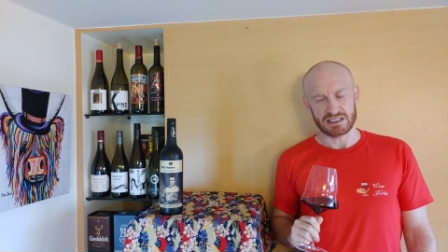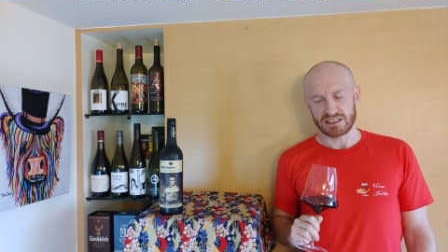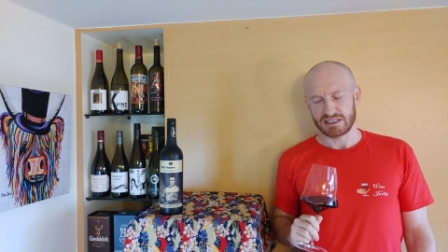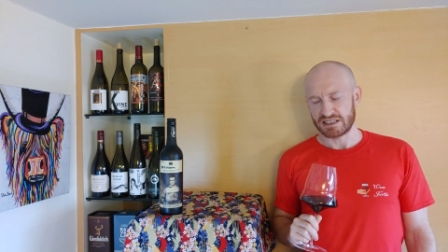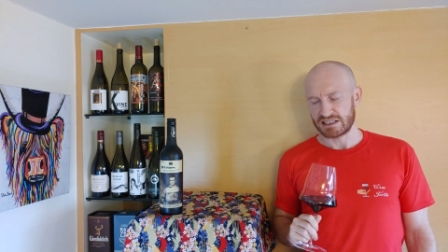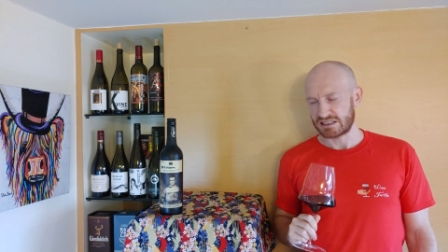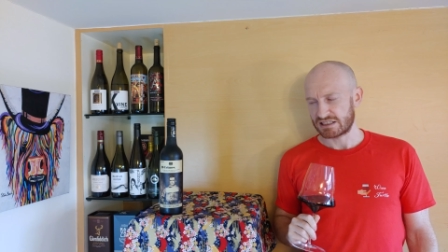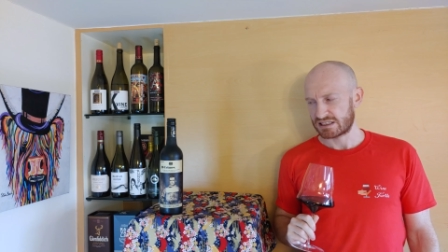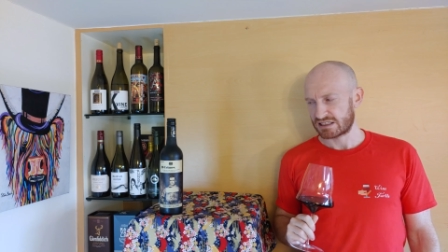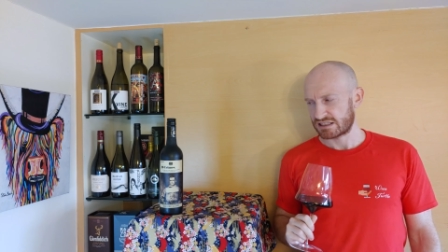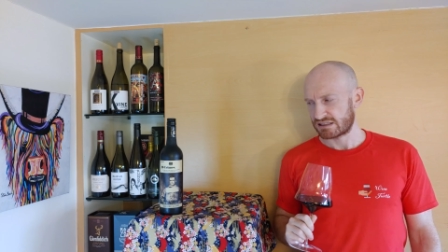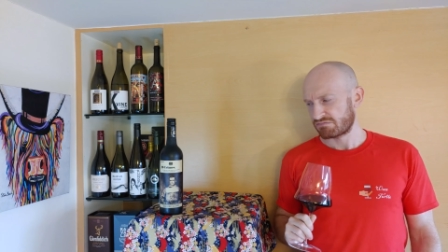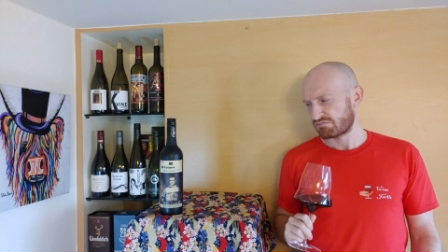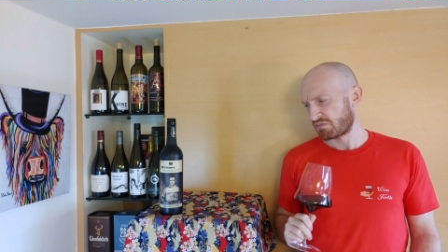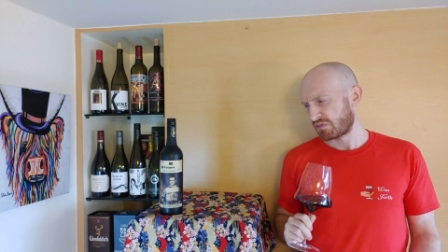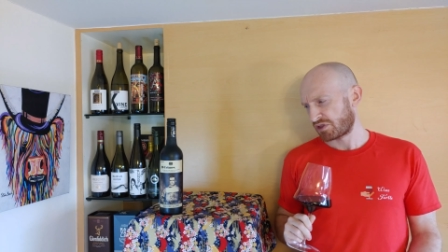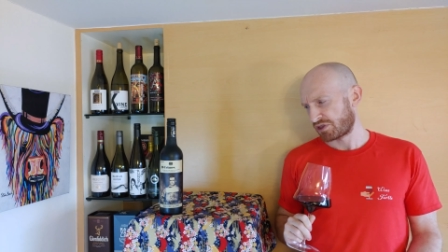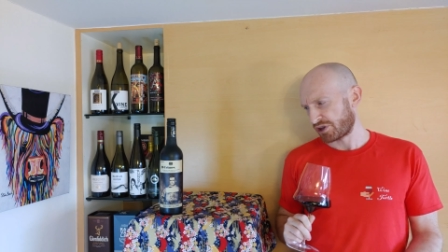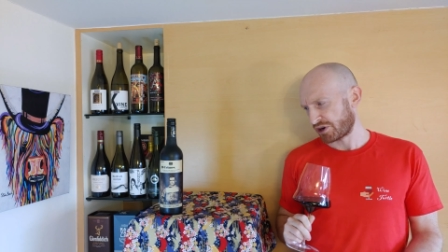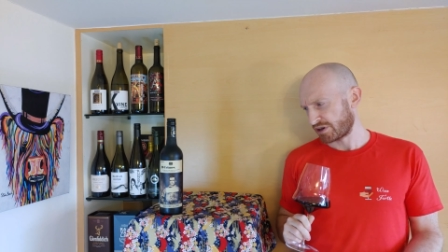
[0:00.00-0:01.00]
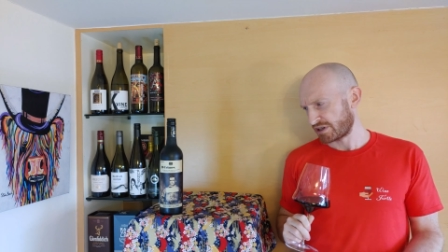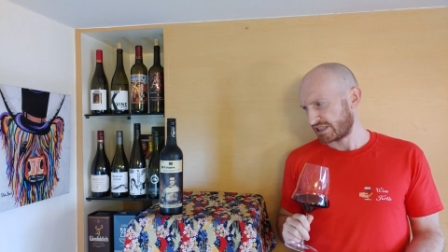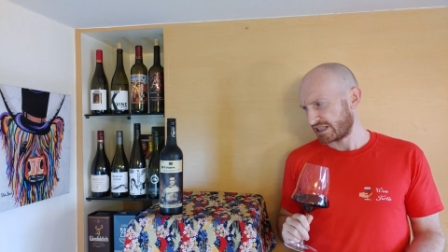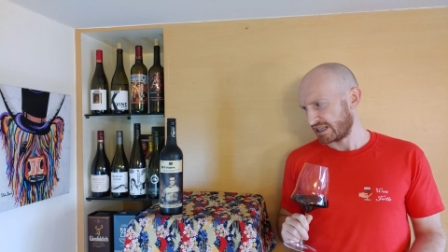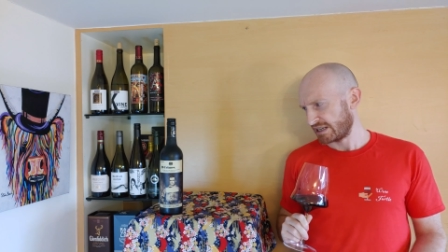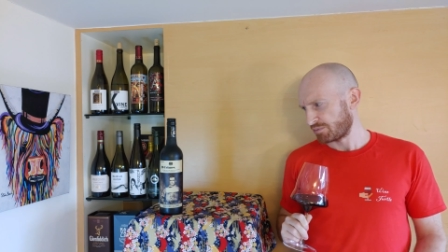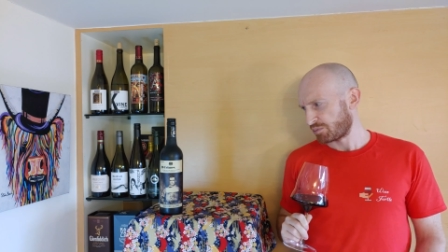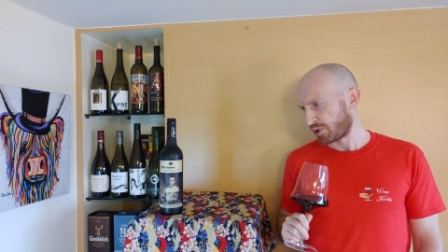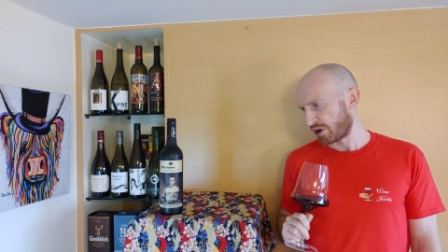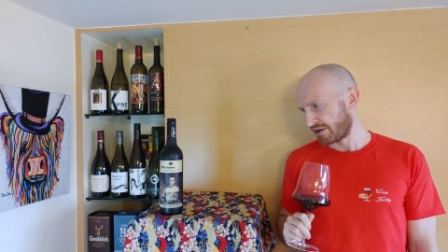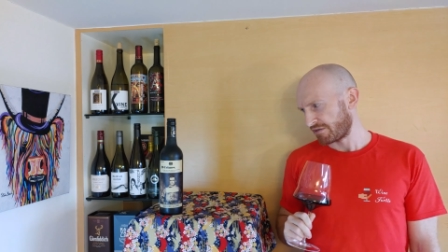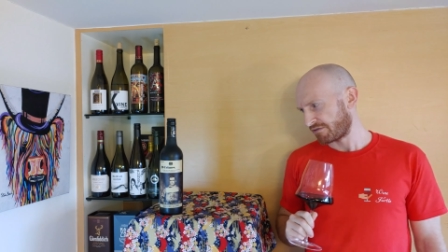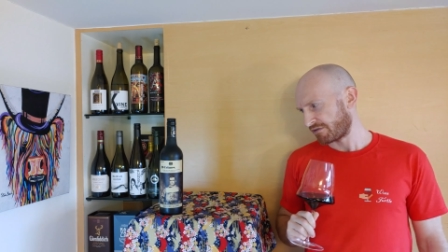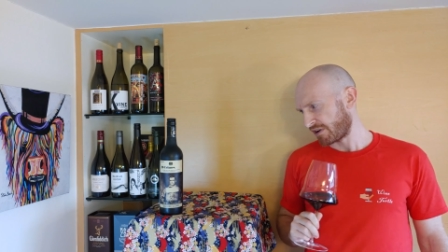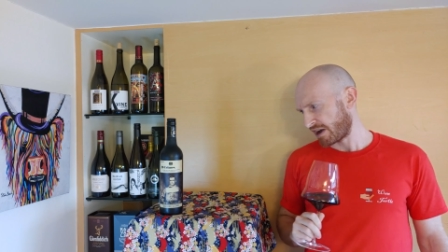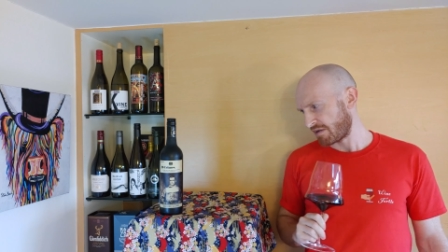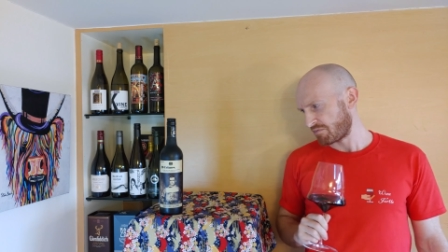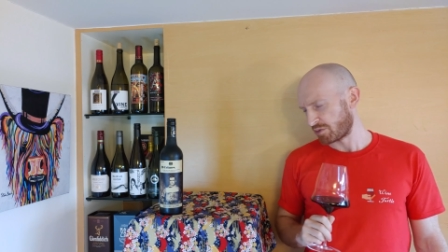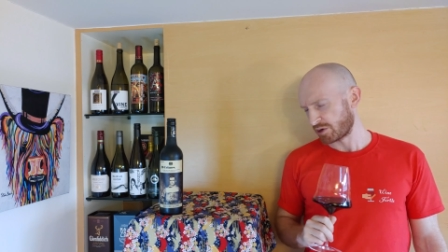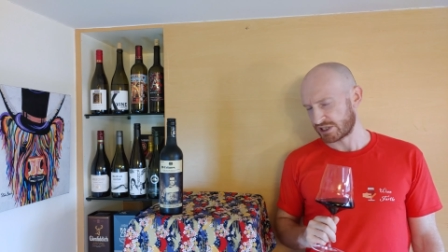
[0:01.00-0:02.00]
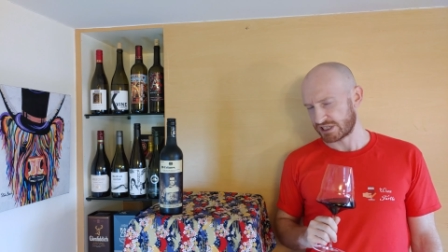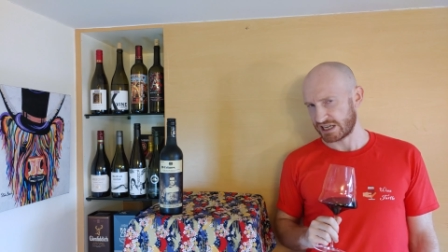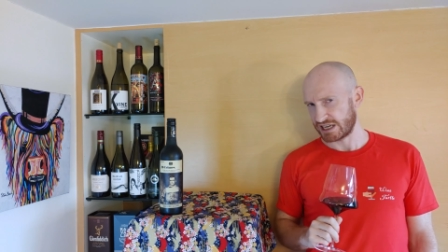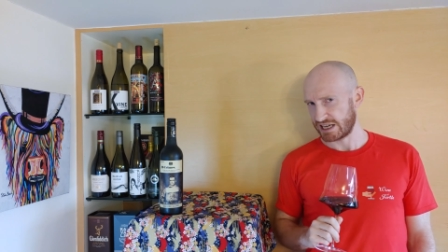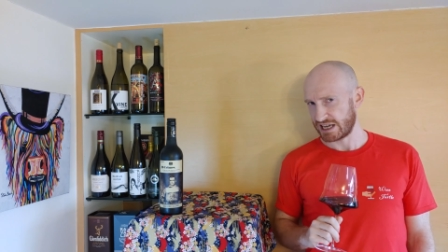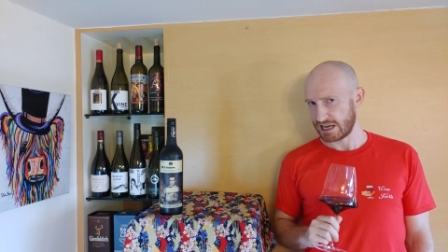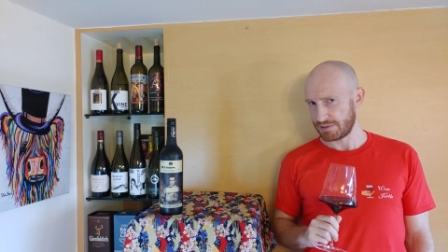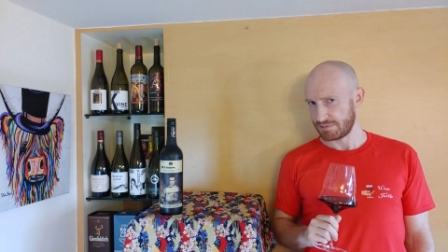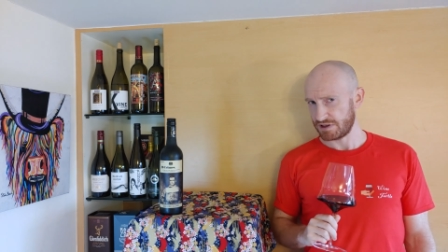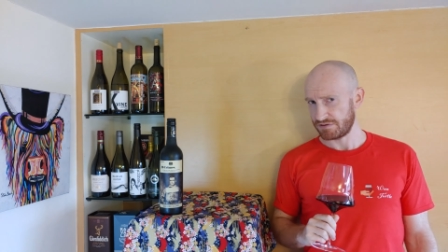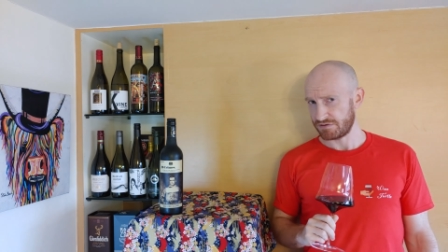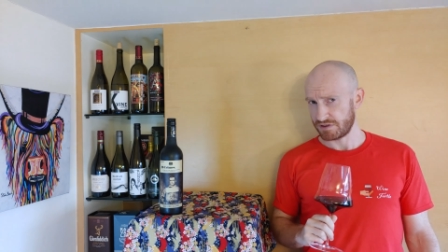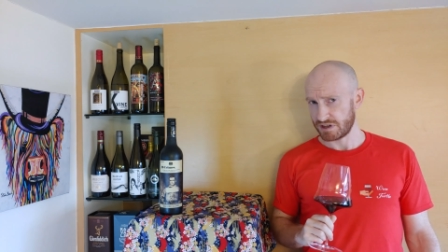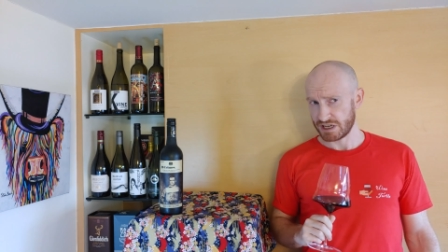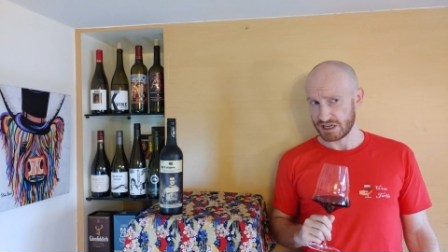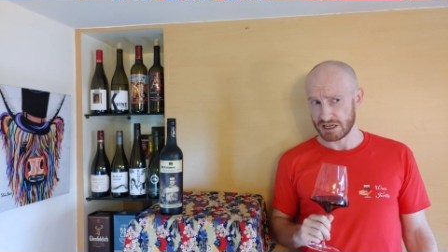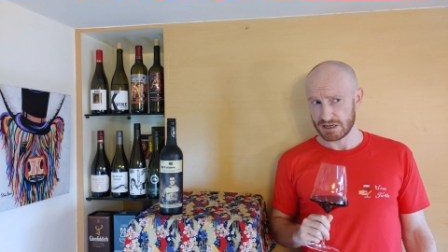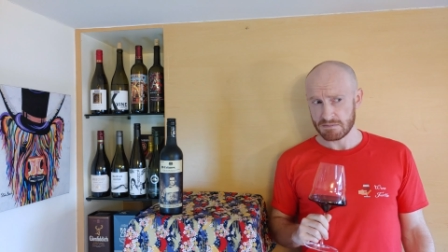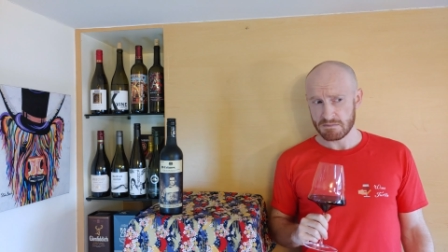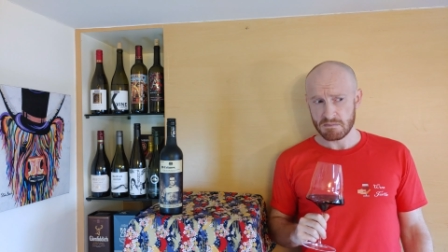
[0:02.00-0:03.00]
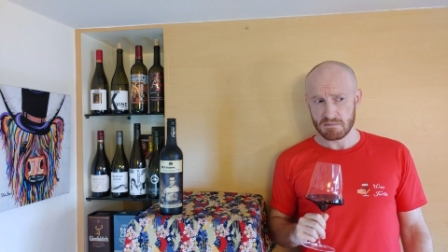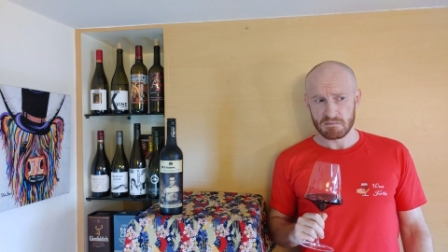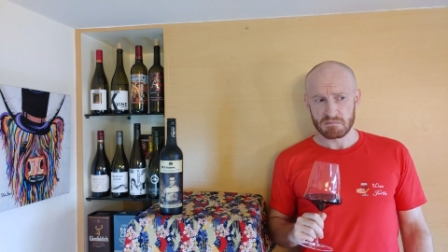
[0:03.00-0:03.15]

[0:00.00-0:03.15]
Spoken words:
It's 13.5% ABV,